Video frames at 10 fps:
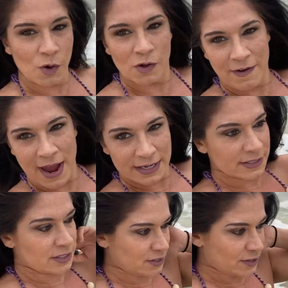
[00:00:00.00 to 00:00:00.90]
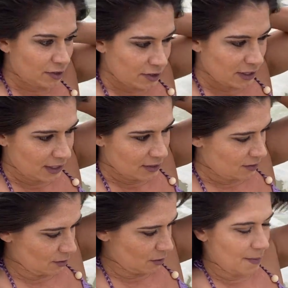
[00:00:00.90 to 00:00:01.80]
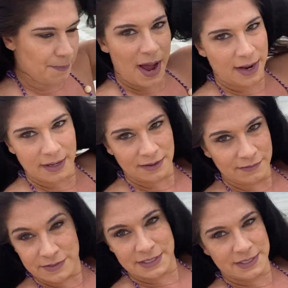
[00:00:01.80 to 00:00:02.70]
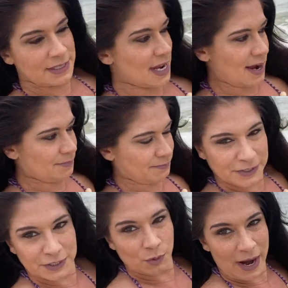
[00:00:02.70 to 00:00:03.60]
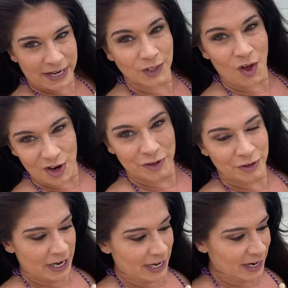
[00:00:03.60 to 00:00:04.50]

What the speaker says: whole van has just turned into a pile of damp, sweaty laundry.